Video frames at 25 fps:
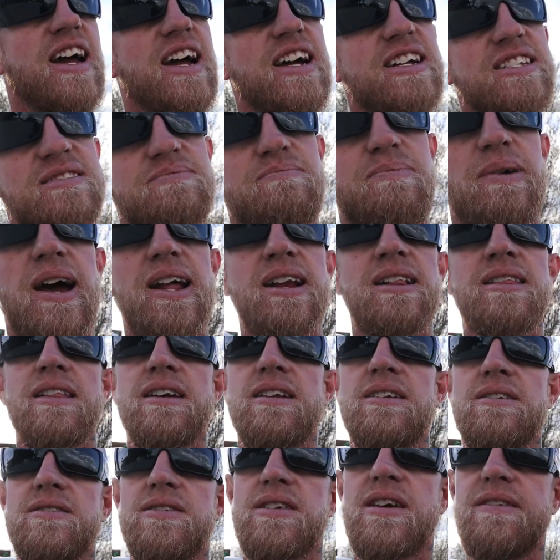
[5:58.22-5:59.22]
it's been a
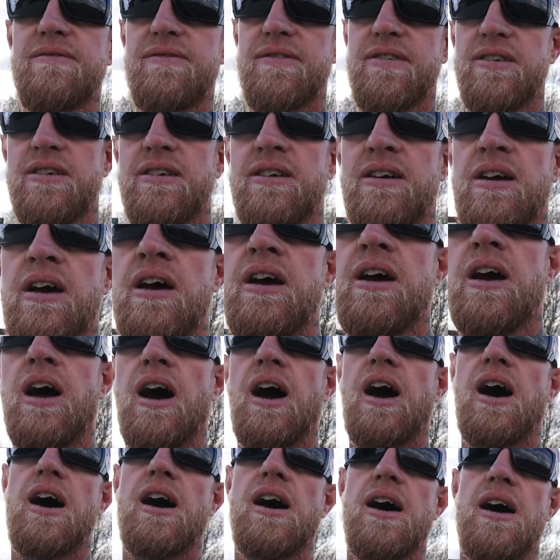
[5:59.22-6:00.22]
little different.
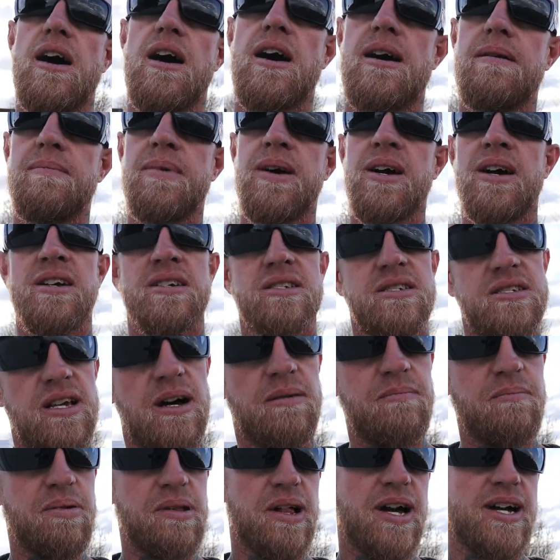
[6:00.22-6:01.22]

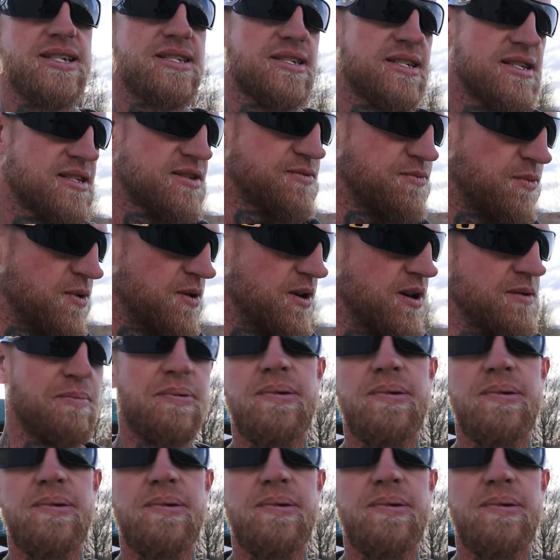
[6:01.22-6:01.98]
Some places weren't